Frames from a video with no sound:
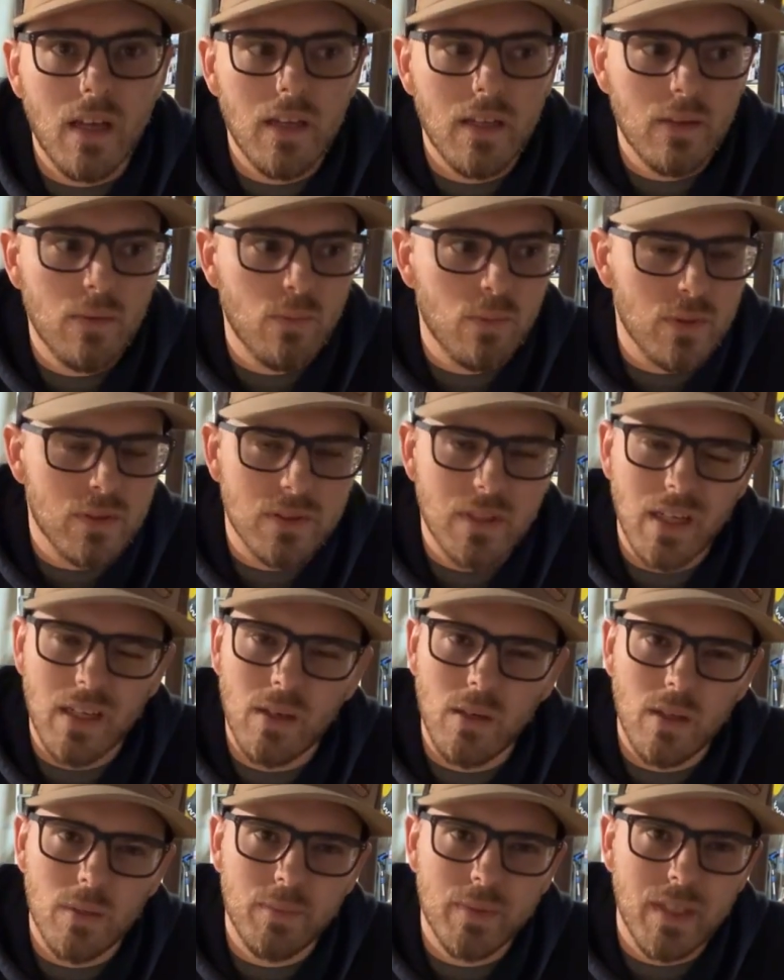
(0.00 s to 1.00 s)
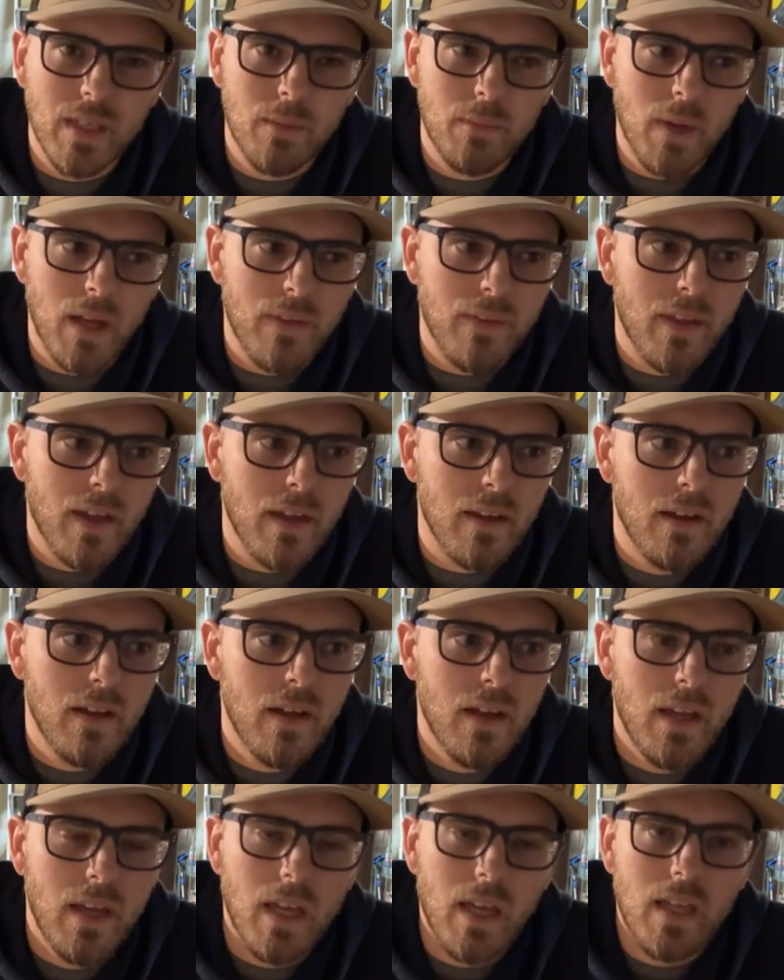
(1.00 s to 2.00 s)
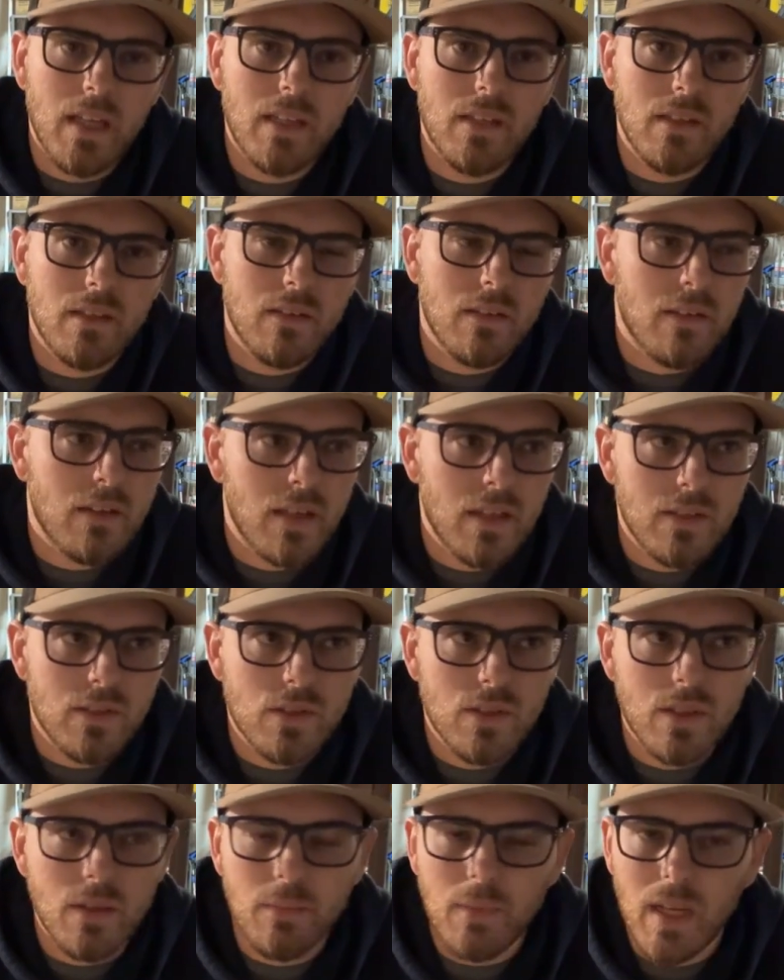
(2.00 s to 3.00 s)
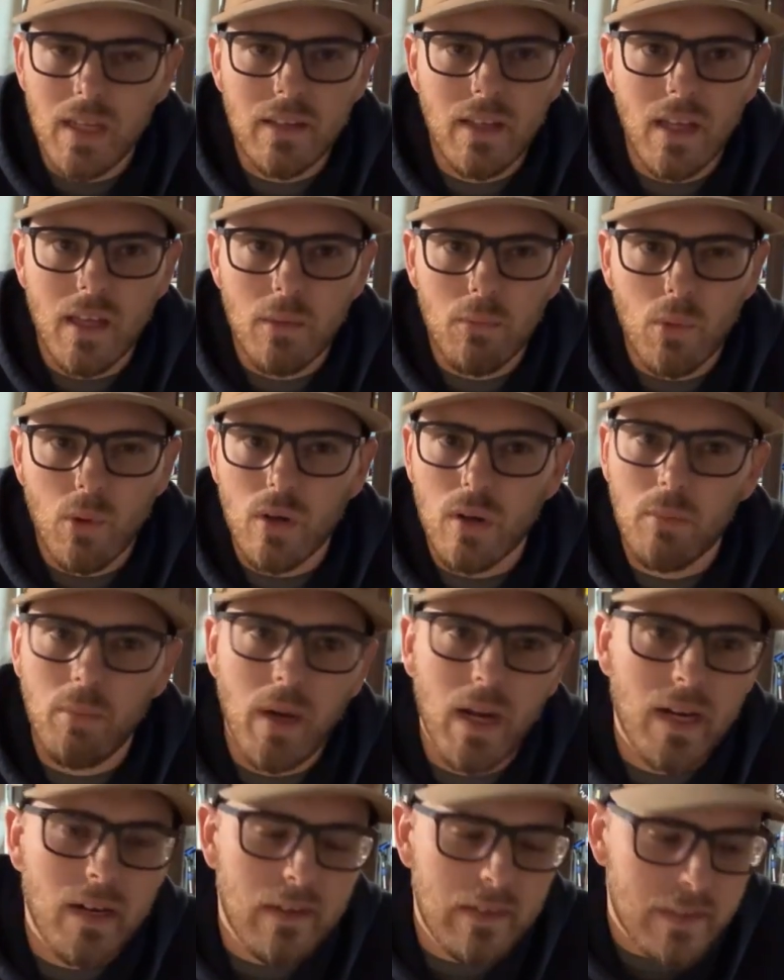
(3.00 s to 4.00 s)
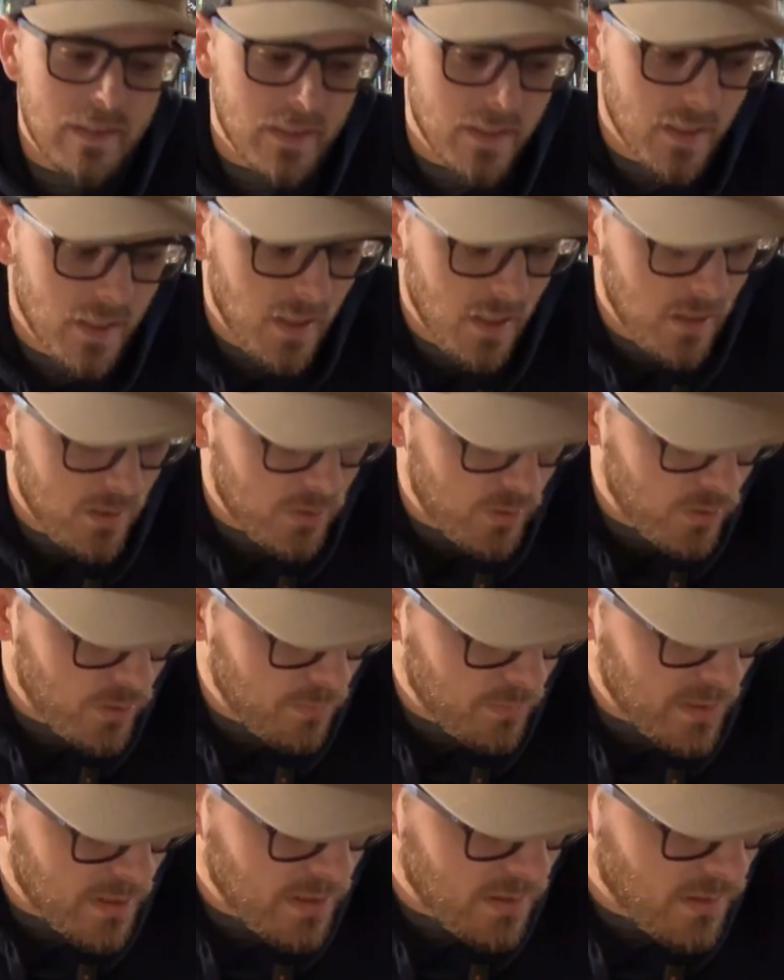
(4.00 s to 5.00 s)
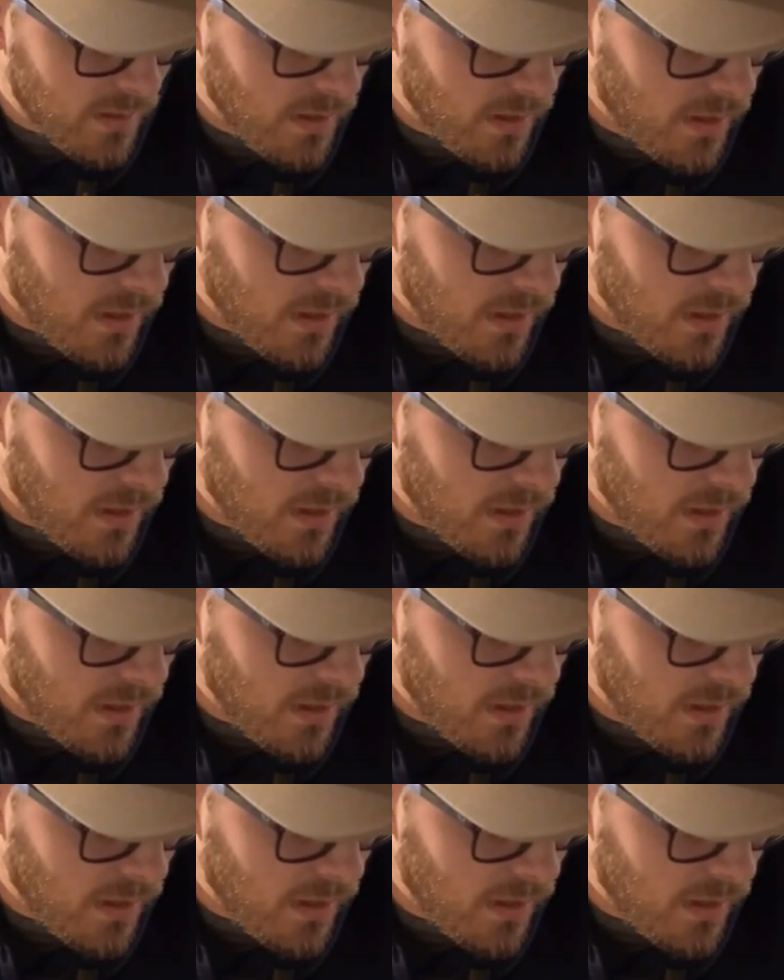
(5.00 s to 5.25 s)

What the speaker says: I was kind of upset about that, and they should have made that more apparent to me.